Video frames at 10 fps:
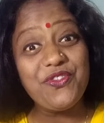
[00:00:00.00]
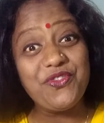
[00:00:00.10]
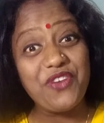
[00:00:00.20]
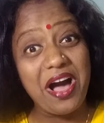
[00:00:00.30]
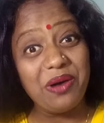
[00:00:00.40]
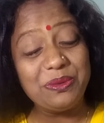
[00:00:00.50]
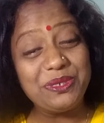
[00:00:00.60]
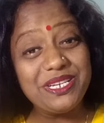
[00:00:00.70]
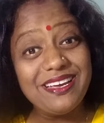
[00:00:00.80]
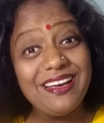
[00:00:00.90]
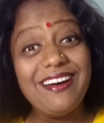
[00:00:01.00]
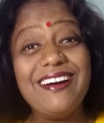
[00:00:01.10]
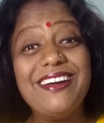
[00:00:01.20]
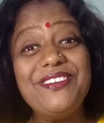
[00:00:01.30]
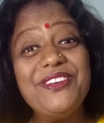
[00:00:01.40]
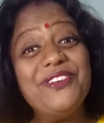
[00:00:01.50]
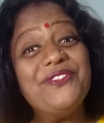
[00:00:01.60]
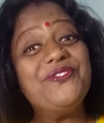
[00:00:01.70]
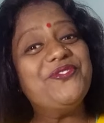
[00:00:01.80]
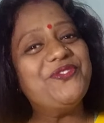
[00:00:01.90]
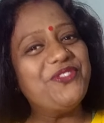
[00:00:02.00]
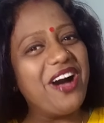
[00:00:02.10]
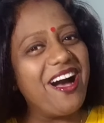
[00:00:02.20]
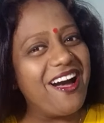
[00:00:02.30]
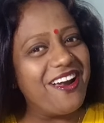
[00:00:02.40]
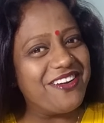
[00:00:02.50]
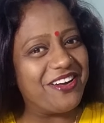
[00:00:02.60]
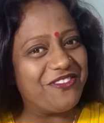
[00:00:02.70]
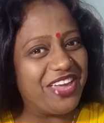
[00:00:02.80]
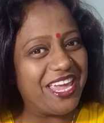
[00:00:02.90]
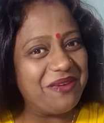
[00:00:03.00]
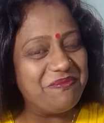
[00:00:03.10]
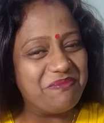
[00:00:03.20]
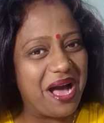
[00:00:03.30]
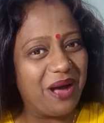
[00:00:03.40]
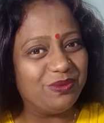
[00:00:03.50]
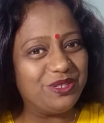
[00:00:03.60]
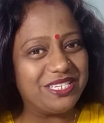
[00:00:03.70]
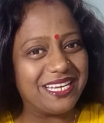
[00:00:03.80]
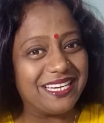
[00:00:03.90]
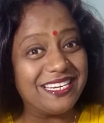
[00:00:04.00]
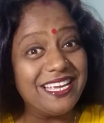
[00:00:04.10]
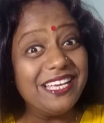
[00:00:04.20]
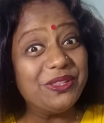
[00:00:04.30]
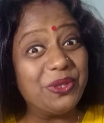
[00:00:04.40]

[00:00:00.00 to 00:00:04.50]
found her faraway mountain,